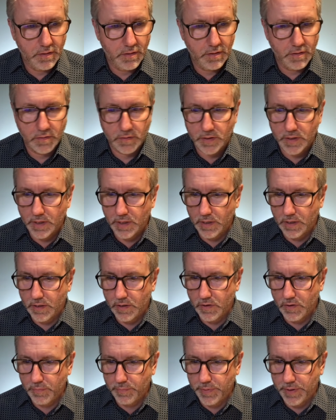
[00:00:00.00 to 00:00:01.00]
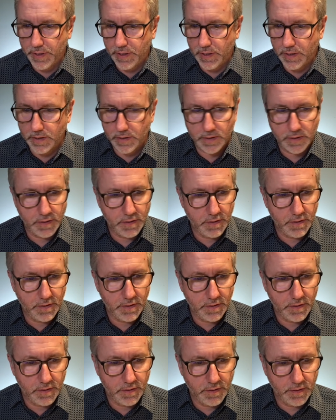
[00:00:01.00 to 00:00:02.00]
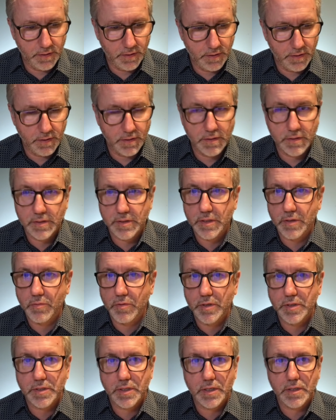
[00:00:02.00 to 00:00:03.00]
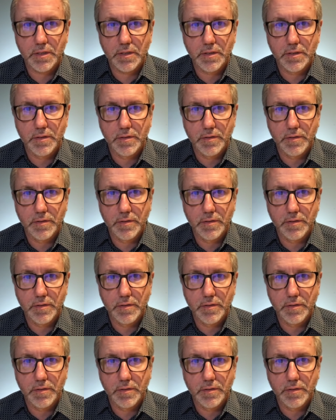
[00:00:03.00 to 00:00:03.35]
Okay, copy. Let's see what it's added.